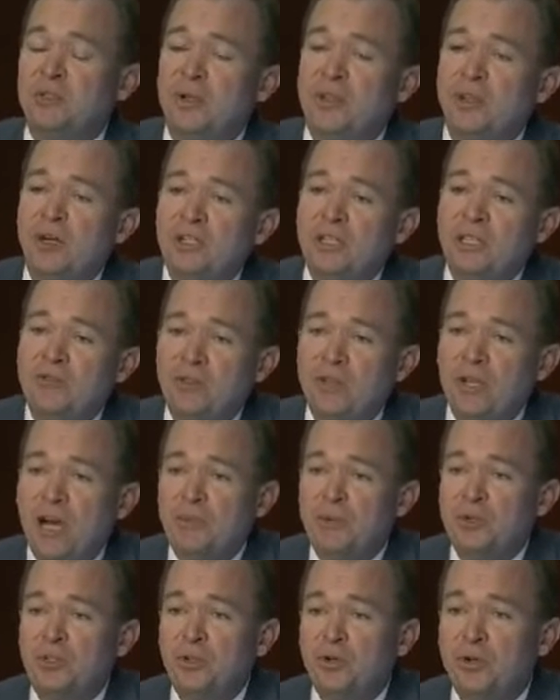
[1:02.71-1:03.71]
So I thought I'd give you
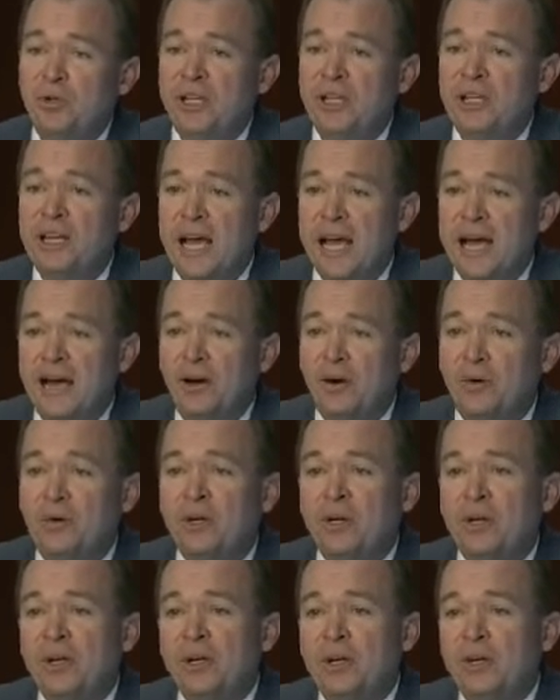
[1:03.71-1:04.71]
the opportunity
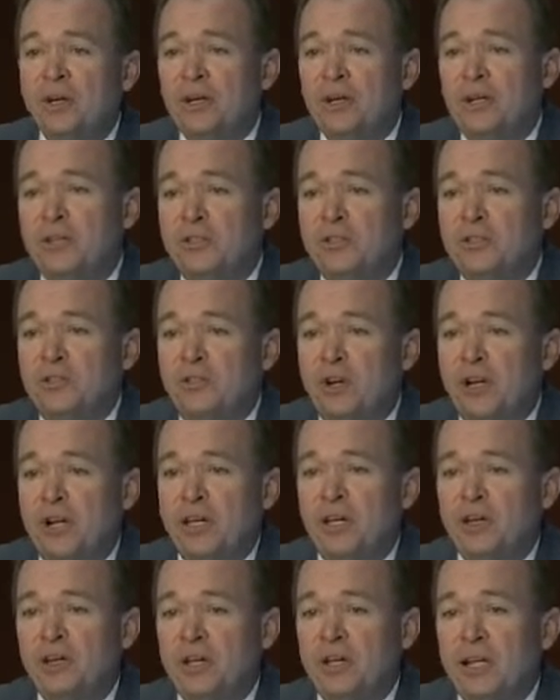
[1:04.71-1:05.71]
now to
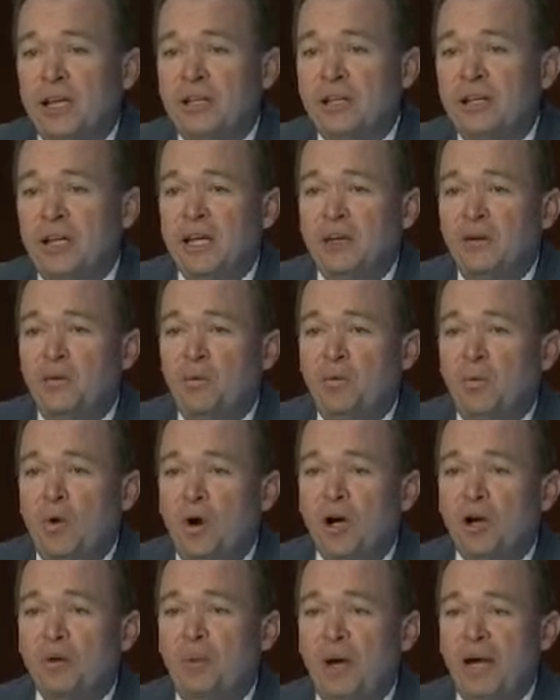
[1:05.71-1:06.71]
try and
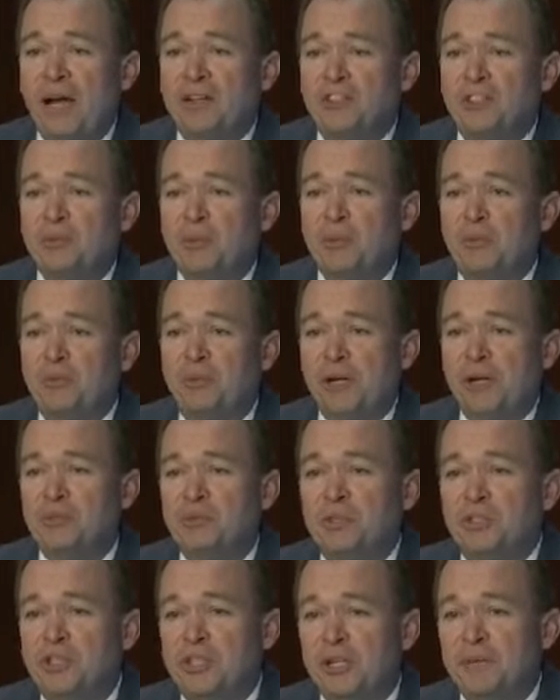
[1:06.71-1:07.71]
walk back some of the
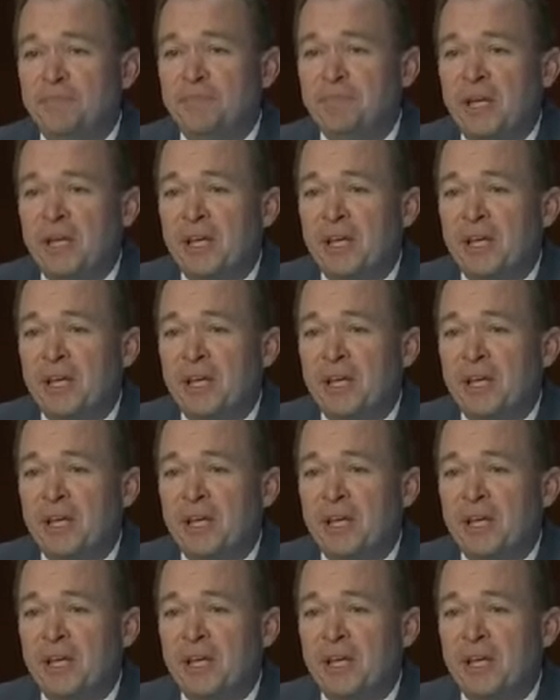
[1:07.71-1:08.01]
brinksmanship